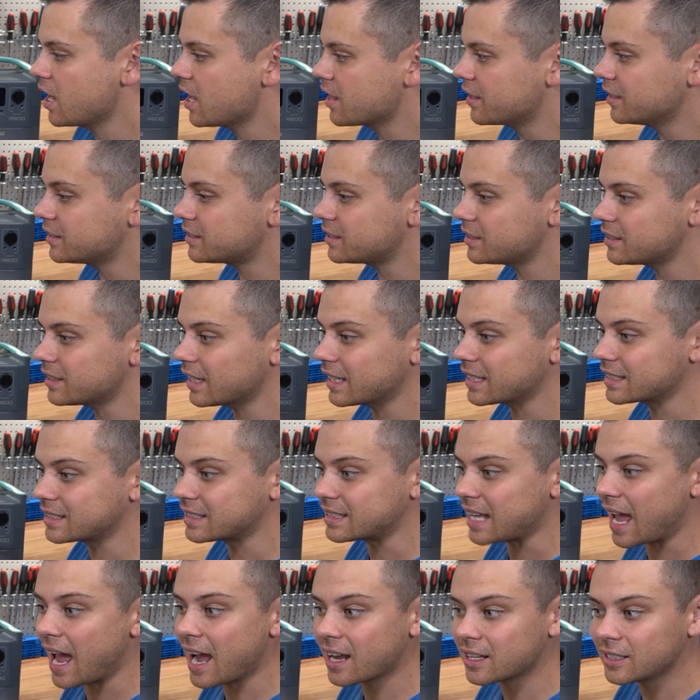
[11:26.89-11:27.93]
This is
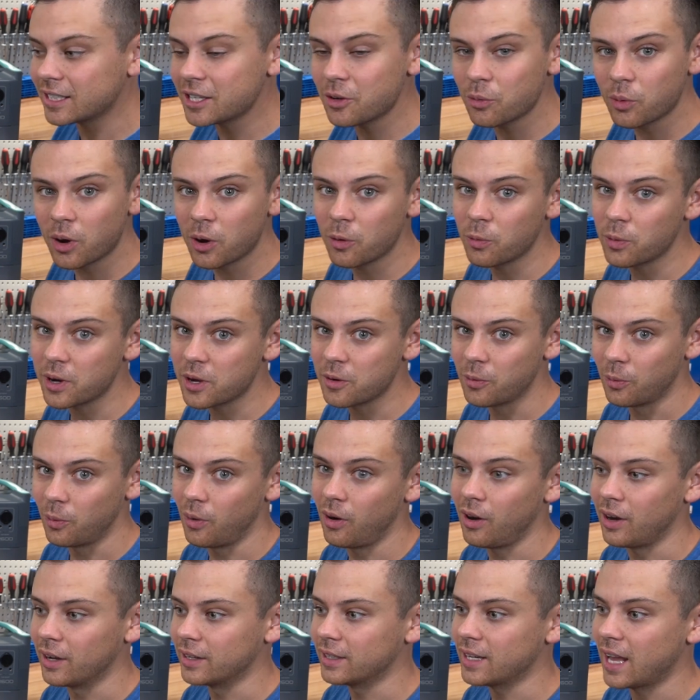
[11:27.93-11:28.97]
exactly what we
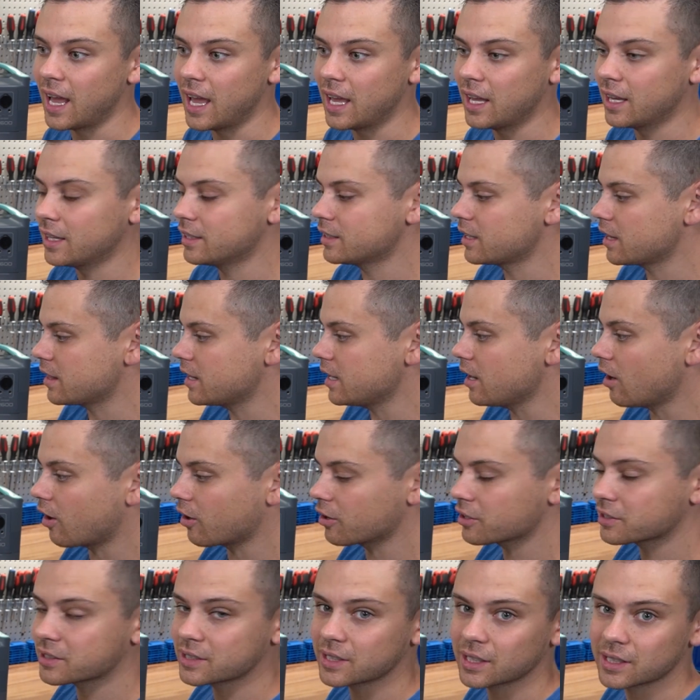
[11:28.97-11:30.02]
want, and the
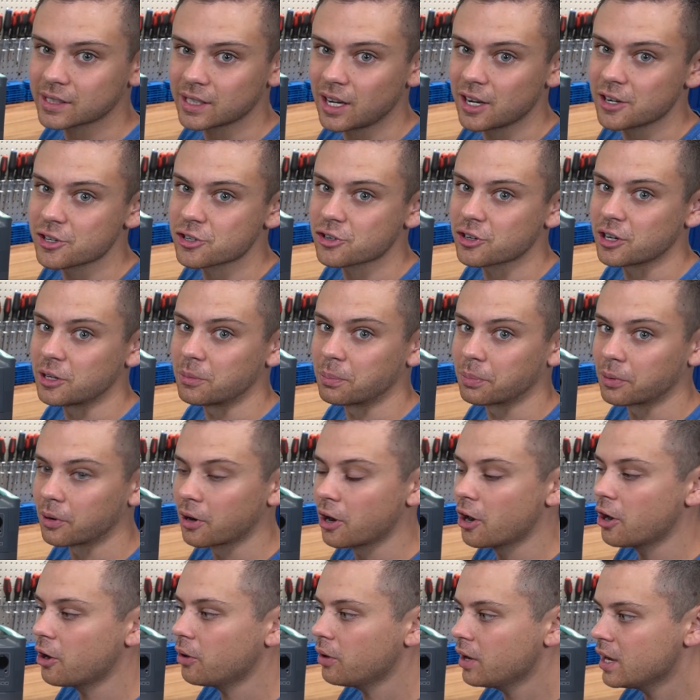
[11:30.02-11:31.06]
R600
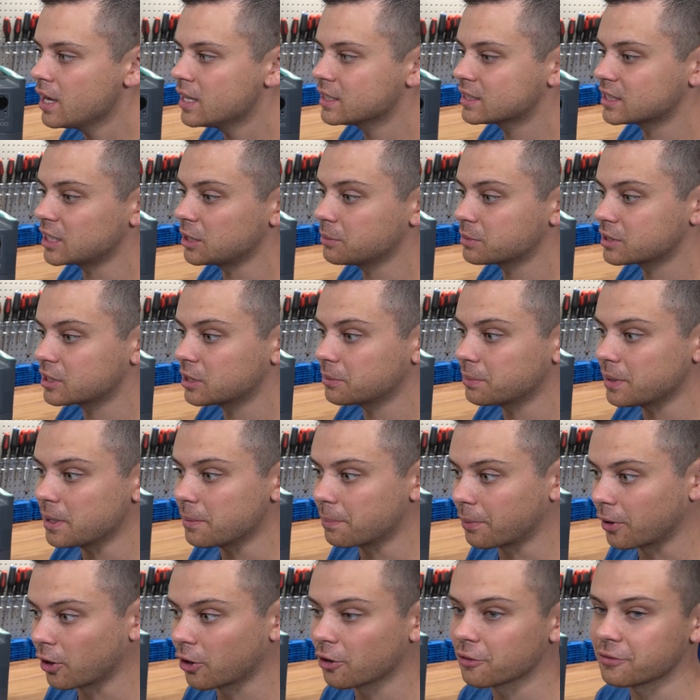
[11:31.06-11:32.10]
Pro seems to be
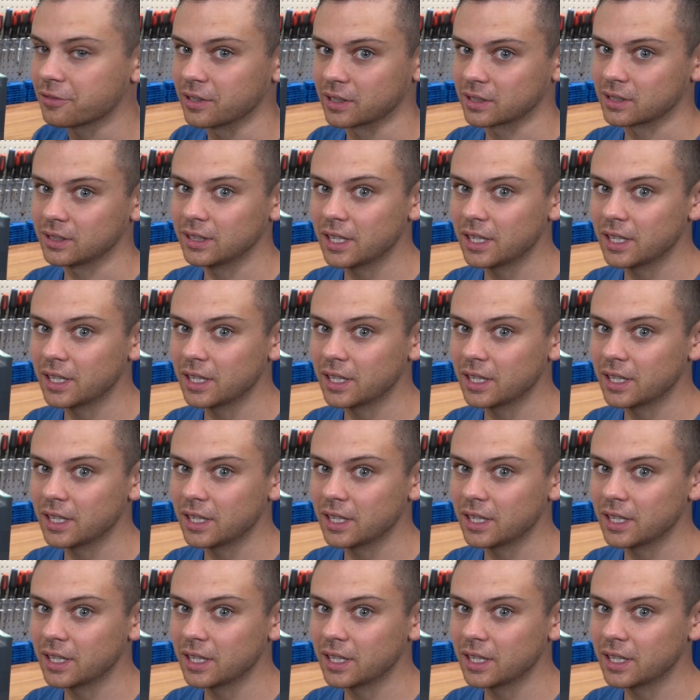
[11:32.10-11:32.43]
perfect.